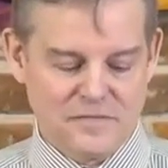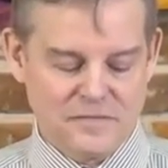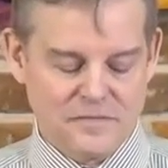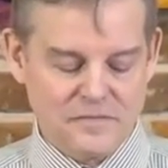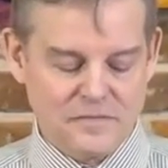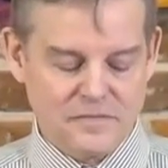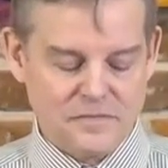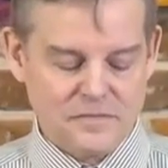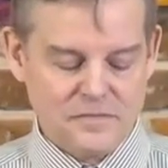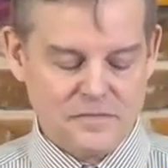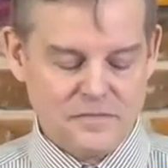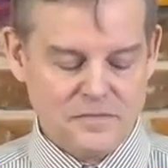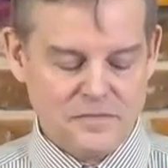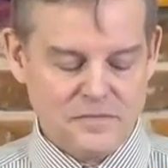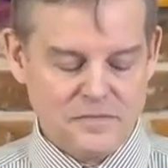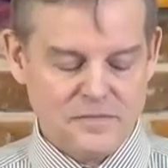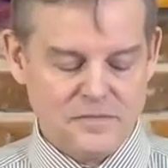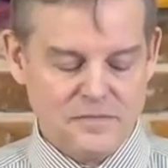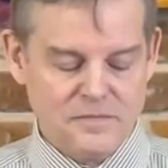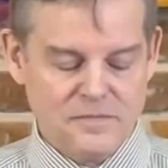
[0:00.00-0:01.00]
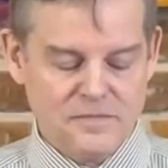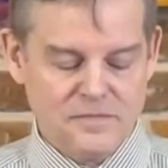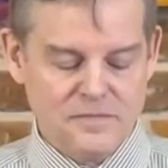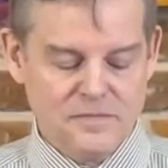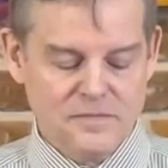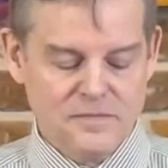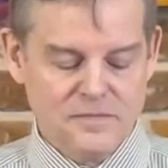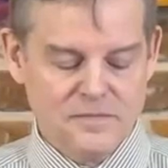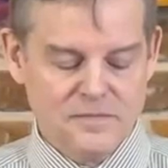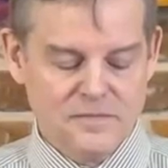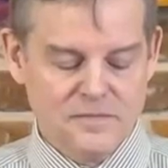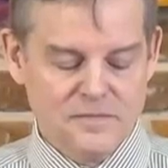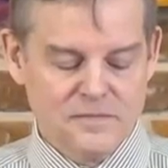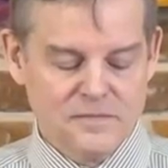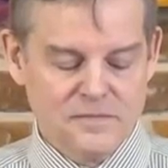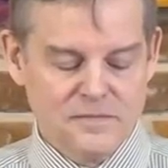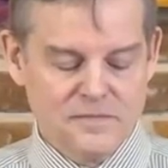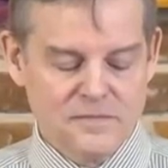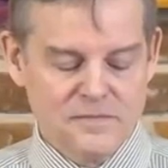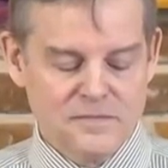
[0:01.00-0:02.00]

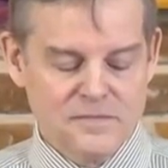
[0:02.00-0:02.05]
[no speech]